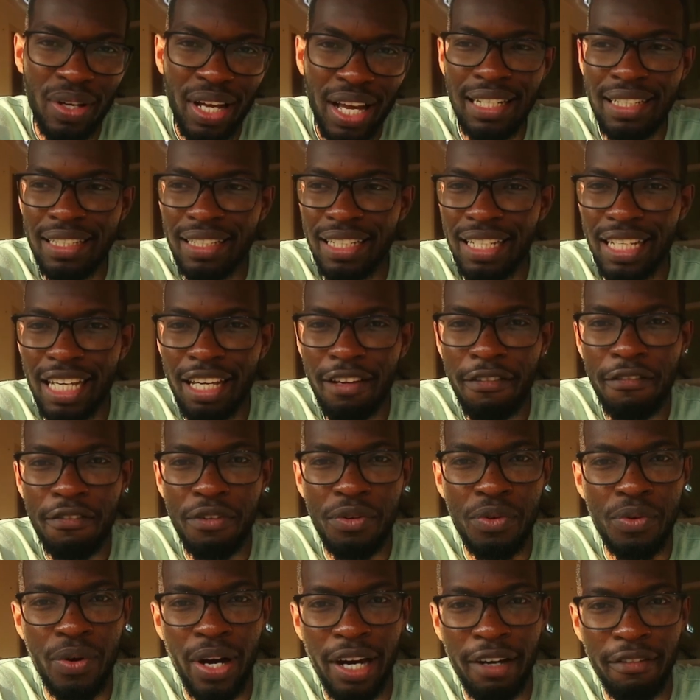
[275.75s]
And
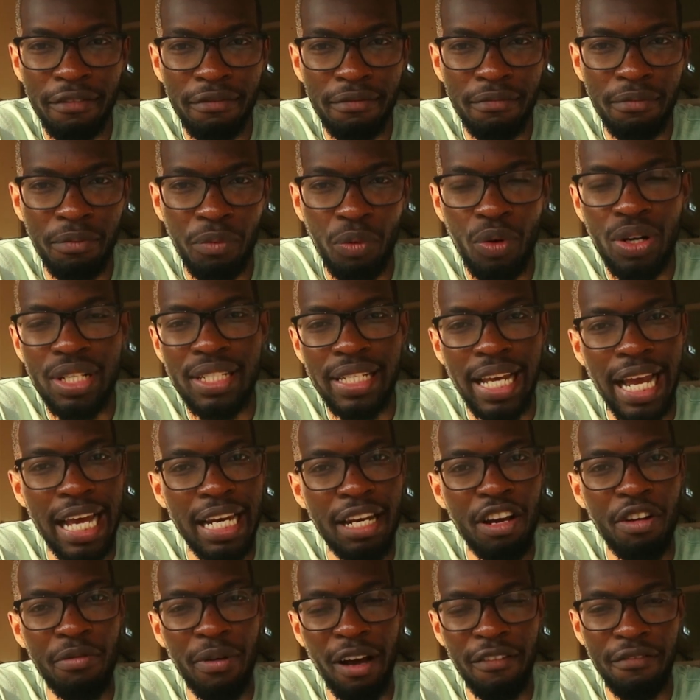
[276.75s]
if you have watched
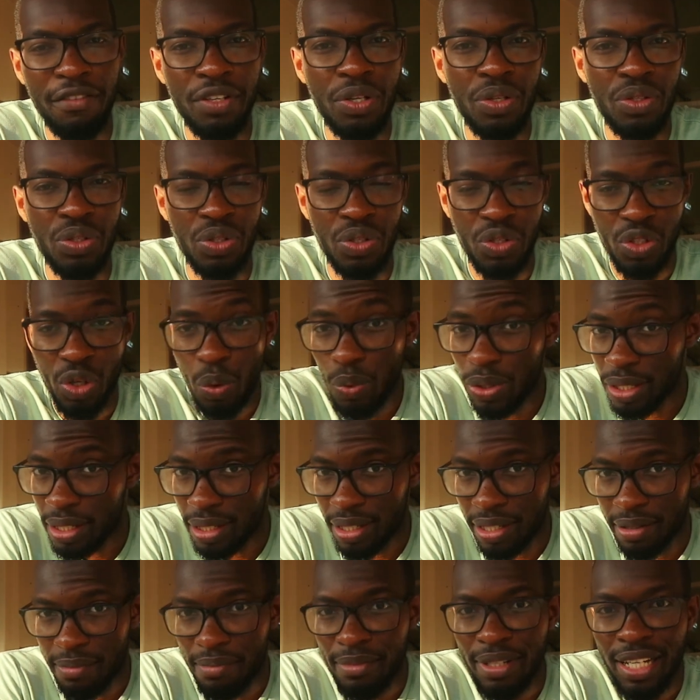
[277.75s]
any of my videos on
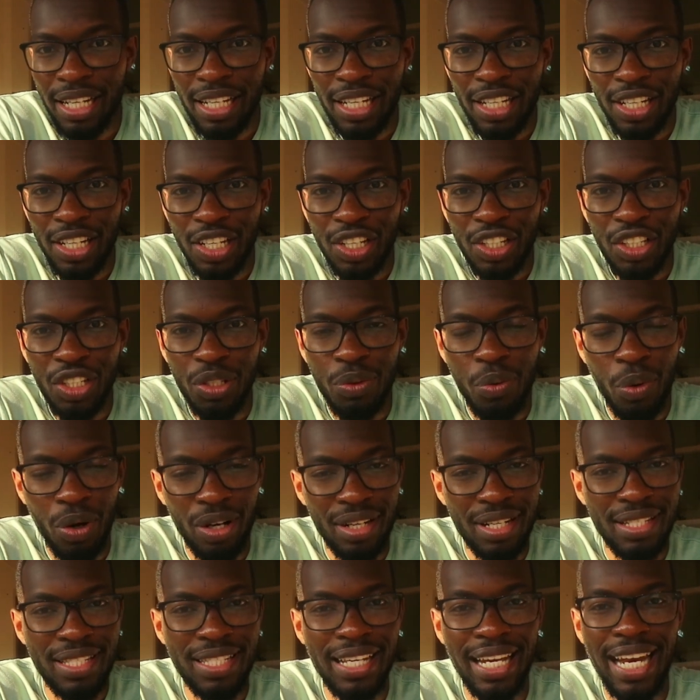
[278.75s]
stoicism, you
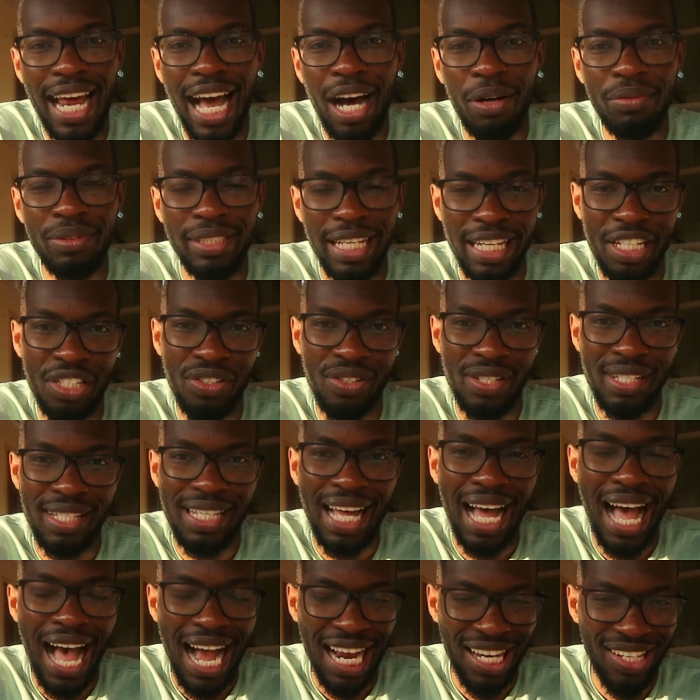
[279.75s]
will understand how
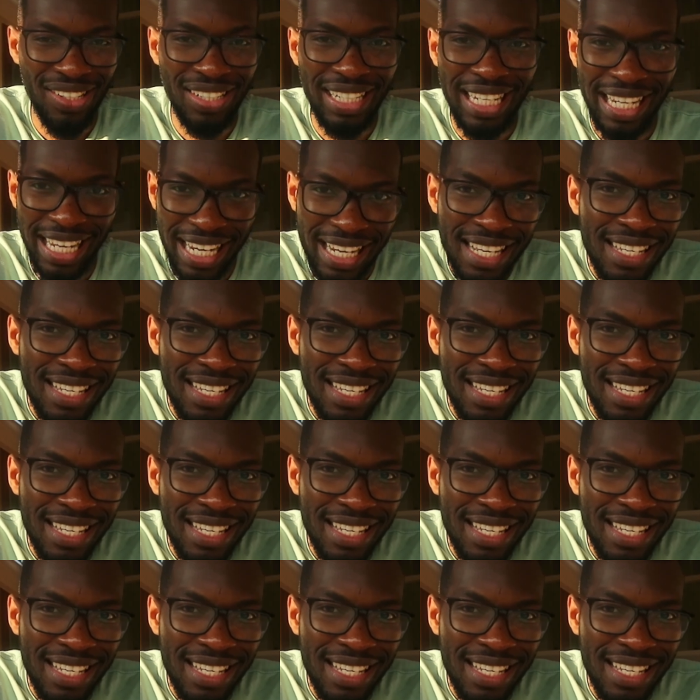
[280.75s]
dangerous that actually